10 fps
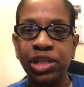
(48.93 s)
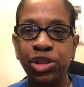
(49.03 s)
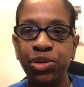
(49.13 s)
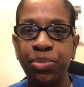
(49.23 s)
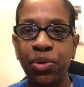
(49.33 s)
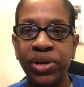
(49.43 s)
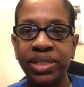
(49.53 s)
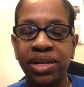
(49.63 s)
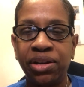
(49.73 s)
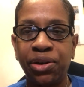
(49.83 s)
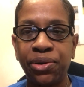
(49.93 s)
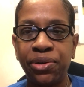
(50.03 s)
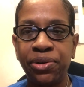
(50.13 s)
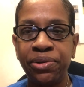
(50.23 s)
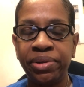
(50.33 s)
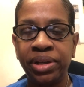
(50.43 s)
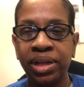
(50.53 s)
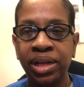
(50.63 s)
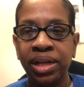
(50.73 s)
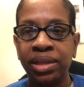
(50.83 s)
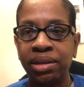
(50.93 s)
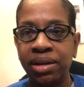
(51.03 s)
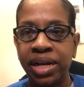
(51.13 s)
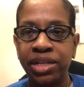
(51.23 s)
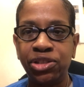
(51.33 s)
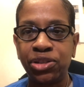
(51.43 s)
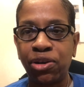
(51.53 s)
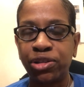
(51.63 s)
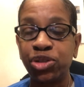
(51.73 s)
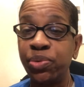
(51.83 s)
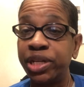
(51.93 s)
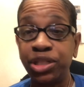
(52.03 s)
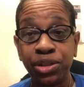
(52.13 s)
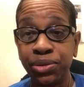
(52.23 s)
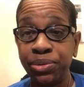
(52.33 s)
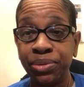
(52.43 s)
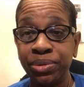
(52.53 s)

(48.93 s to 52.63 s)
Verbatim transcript: two boys and a girl. Their ages are 22,